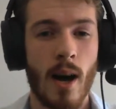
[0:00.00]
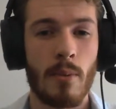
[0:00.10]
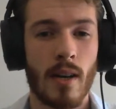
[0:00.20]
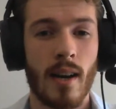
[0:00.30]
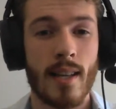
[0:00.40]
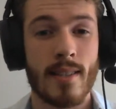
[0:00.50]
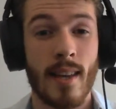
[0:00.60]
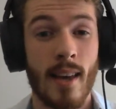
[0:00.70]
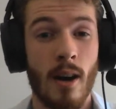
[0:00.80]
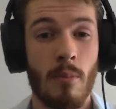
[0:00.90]
I would like
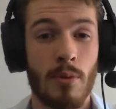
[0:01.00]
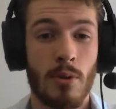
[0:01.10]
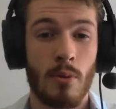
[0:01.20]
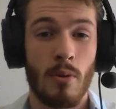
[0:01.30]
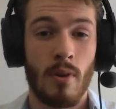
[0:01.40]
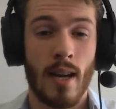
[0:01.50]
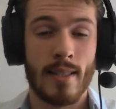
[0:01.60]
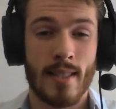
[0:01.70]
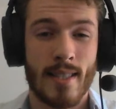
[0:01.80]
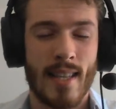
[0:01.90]
to help you all
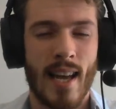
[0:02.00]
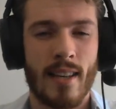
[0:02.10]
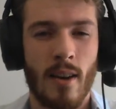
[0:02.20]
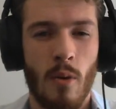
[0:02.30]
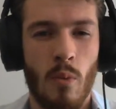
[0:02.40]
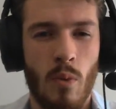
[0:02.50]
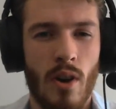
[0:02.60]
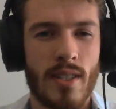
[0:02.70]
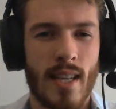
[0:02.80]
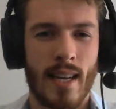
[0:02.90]
understand
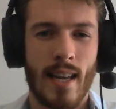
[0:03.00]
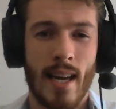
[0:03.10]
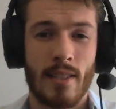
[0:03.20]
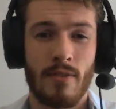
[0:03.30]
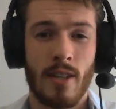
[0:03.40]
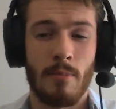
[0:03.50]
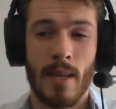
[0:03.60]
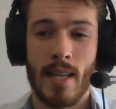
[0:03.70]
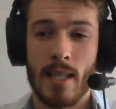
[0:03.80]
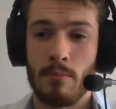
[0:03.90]
what an adverb
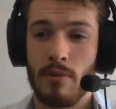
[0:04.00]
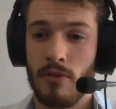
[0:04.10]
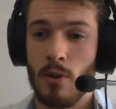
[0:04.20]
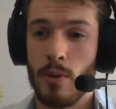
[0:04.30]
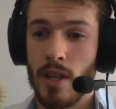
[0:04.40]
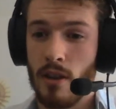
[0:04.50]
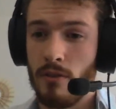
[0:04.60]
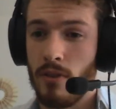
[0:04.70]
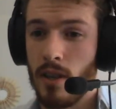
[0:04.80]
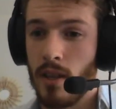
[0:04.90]
is before we go
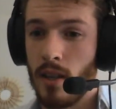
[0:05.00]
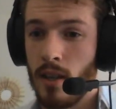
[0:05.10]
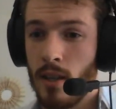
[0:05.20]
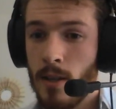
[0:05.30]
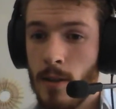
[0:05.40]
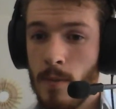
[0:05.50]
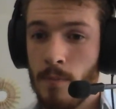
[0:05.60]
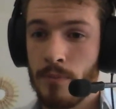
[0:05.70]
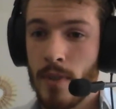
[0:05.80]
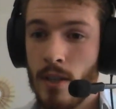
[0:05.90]
further.
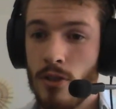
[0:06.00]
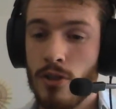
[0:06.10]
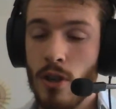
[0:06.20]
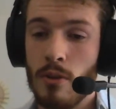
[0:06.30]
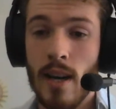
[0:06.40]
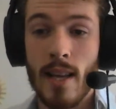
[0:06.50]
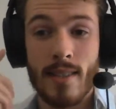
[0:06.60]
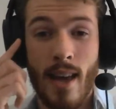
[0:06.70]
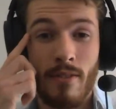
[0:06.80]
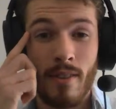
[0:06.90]
So
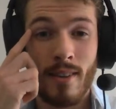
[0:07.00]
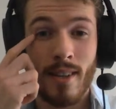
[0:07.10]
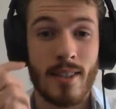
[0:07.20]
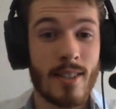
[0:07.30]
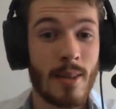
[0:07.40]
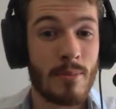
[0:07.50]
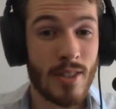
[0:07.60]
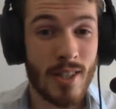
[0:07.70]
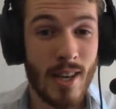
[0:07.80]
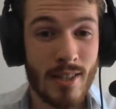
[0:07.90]
let's have a look at some
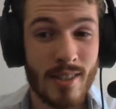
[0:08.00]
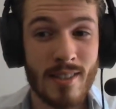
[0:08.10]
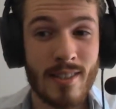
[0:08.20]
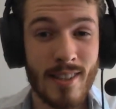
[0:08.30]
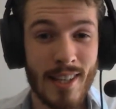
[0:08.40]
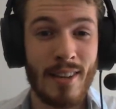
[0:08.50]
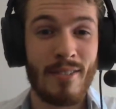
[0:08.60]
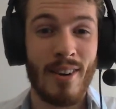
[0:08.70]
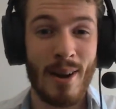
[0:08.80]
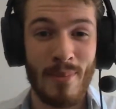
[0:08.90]
suggestions. Thank
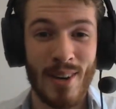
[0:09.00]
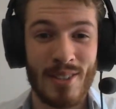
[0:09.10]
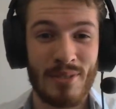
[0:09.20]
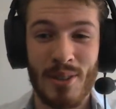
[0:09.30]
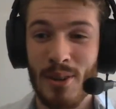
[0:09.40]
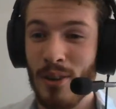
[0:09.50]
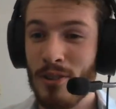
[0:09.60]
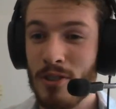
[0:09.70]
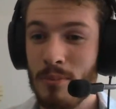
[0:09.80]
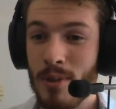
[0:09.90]
you very much for your
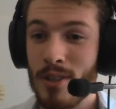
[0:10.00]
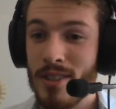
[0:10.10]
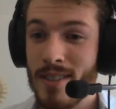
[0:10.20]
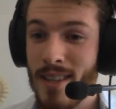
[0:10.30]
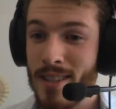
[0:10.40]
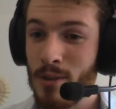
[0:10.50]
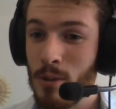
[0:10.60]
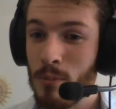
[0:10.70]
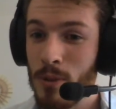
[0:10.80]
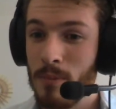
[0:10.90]
contributions as
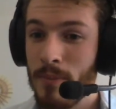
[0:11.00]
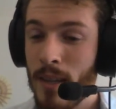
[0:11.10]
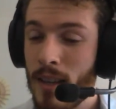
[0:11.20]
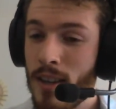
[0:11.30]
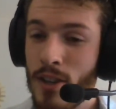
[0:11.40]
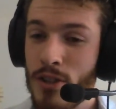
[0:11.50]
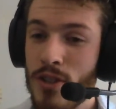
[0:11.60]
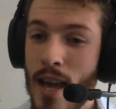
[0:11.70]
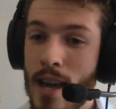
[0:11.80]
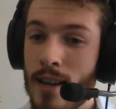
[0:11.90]
normal.
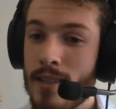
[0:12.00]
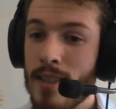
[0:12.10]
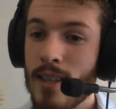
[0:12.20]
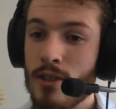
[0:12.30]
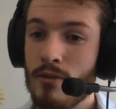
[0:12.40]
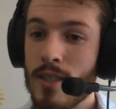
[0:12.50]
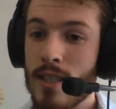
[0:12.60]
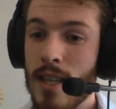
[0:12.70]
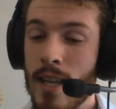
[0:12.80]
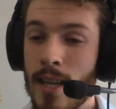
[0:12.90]
So Elodie has
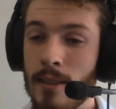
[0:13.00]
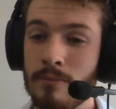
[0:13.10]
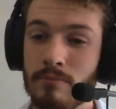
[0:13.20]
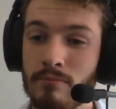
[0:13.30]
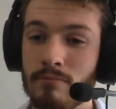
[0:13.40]
written here,